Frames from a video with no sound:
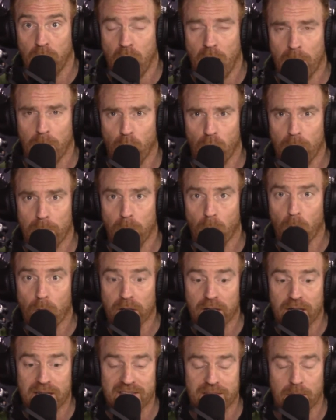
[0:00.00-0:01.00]
And more
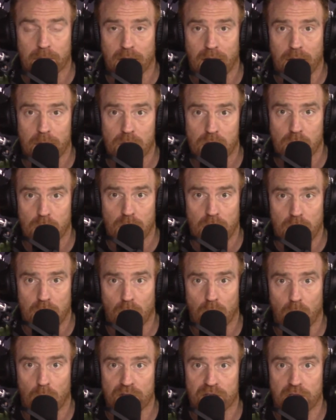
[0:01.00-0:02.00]
importantly, sometimes you're
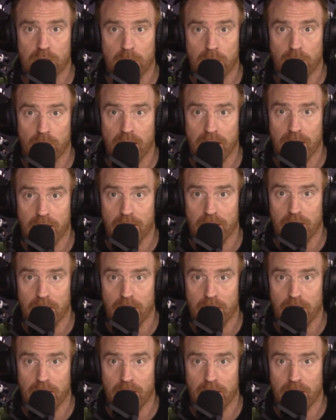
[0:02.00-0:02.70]
not always going to be right.